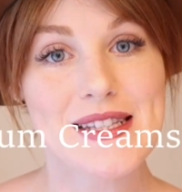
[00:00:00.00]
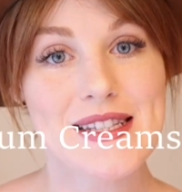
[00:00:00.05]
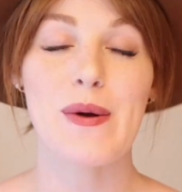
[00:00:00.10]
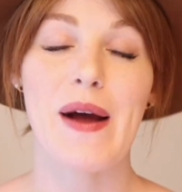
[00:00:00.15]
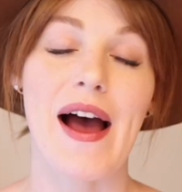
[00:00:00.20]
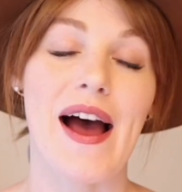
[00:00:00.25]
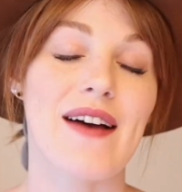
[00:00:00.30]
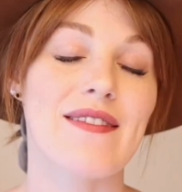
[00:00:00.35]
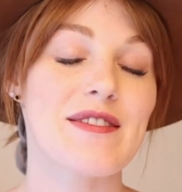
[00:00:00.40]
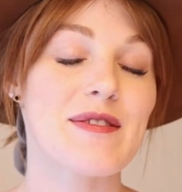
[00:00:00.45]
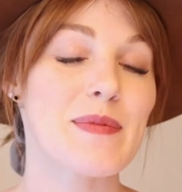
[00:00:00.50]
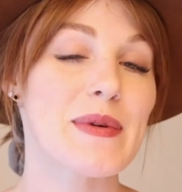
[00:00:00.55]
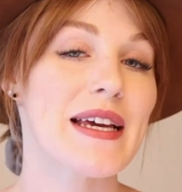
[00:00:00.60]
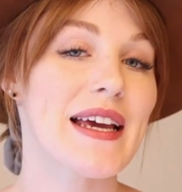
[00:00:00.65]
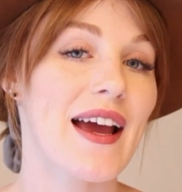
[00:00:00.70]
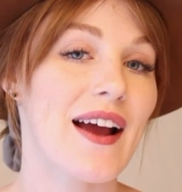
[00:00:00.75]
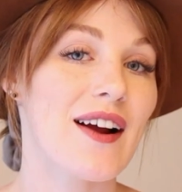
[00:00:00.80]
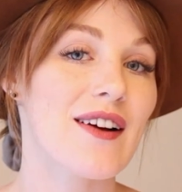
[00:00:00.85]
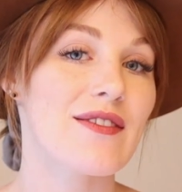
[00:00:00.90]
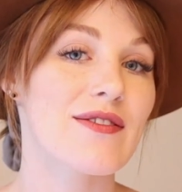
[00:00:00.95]
You have to be
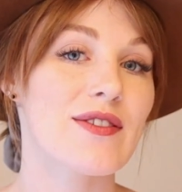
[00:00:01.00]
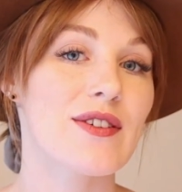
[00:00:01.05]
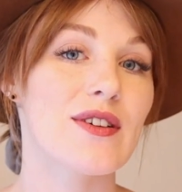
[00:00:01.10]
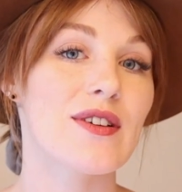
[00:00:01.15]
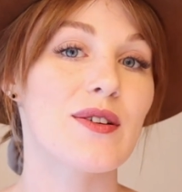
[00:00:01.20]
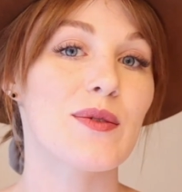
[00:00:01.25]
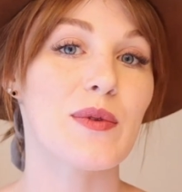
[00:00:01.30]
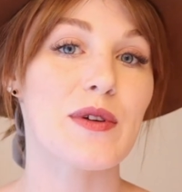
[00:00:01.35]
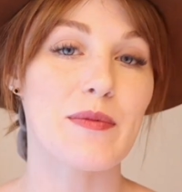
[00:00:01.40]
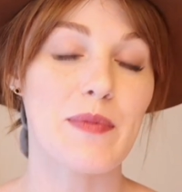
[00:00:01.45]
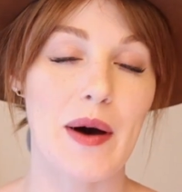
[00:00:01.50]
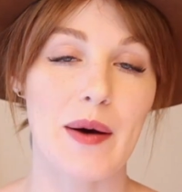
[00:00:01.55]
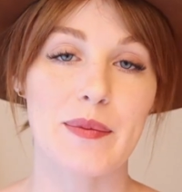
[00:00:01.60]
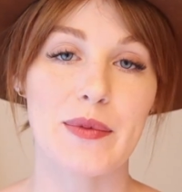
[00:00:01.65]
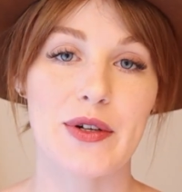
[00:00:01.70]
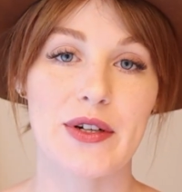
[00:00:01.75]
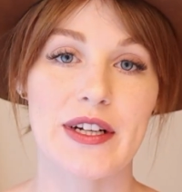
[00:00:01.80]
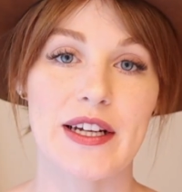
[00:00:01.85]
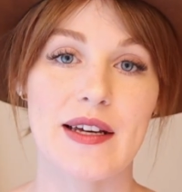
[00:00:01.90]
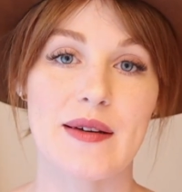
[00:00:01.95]
careful with bum
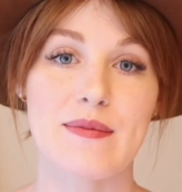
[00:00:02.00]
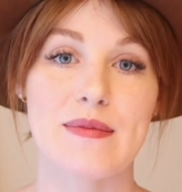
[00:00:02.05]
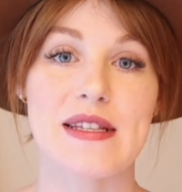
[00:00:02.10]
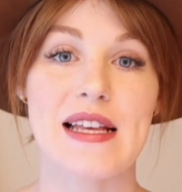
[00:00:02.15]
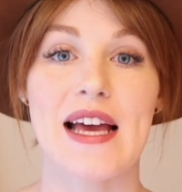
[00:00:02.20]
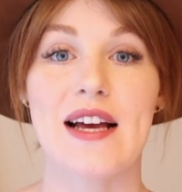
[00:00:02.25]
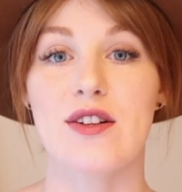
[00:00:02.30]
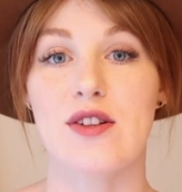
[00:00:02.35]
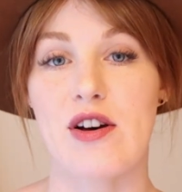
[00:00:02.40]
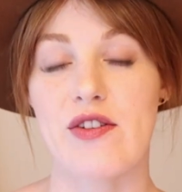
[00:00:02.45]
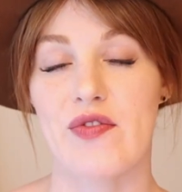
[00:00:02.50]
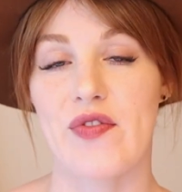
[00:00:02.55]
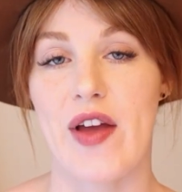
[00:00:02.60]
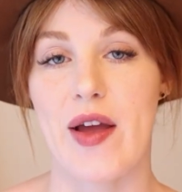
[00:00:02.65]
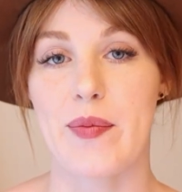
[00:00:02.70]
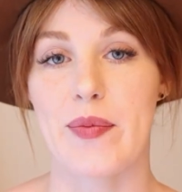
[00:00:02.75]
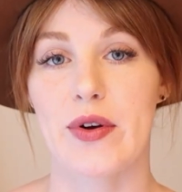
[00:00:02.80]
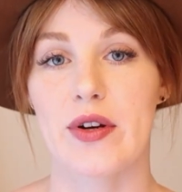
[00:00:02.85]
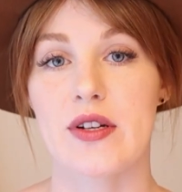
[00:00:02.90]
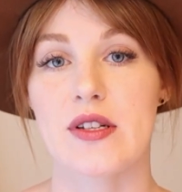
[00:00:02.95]
creams and cloth
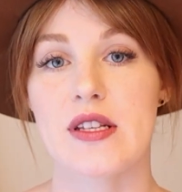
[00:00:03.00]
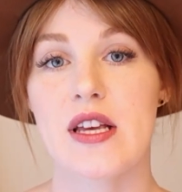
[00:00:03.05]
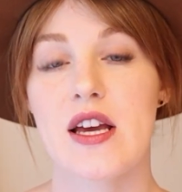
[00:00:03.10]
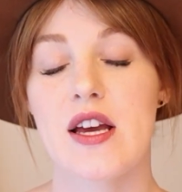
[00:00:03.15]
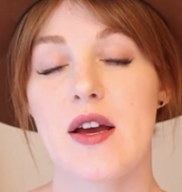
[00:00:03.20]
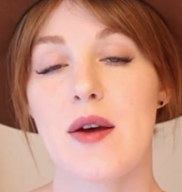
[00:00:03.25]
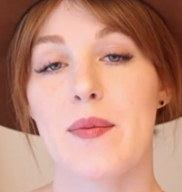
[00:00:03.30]
diapers